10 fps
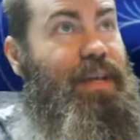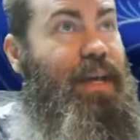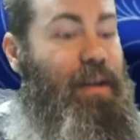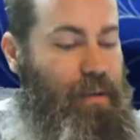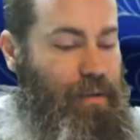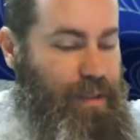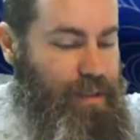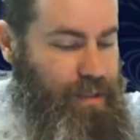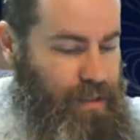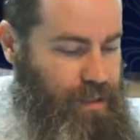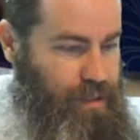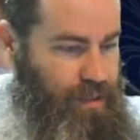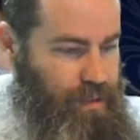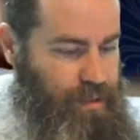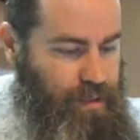thing I notice
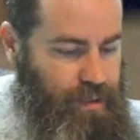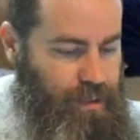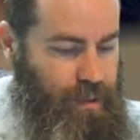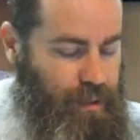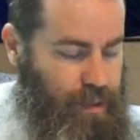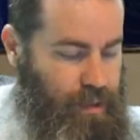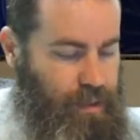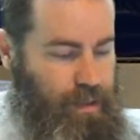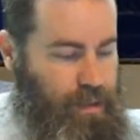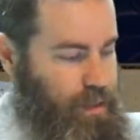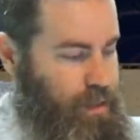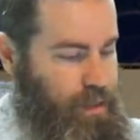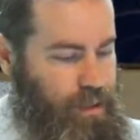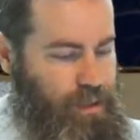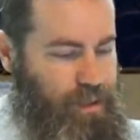
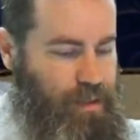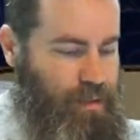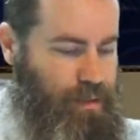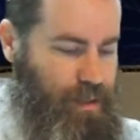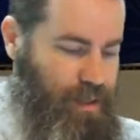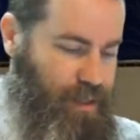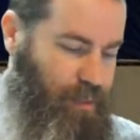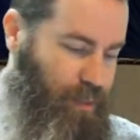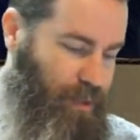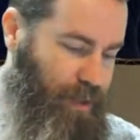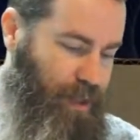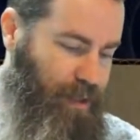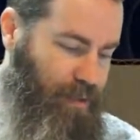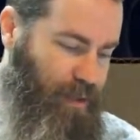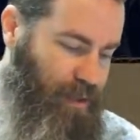is this symbol
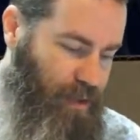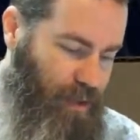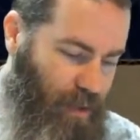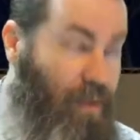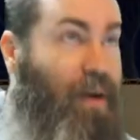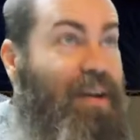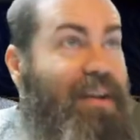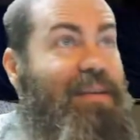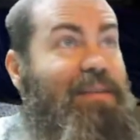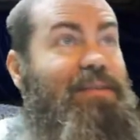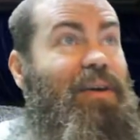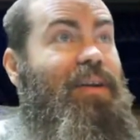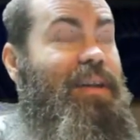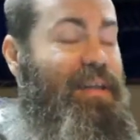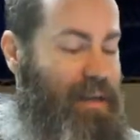here. The gold on it is
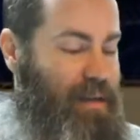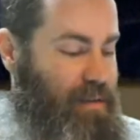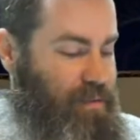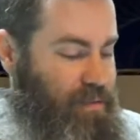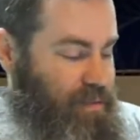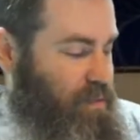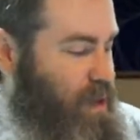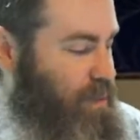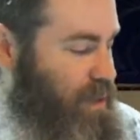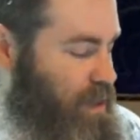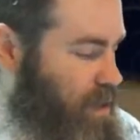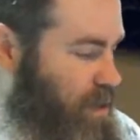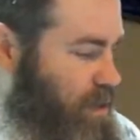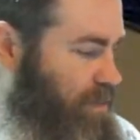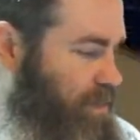already kind of wiping
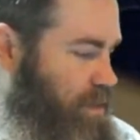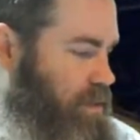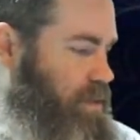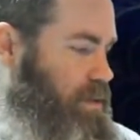off.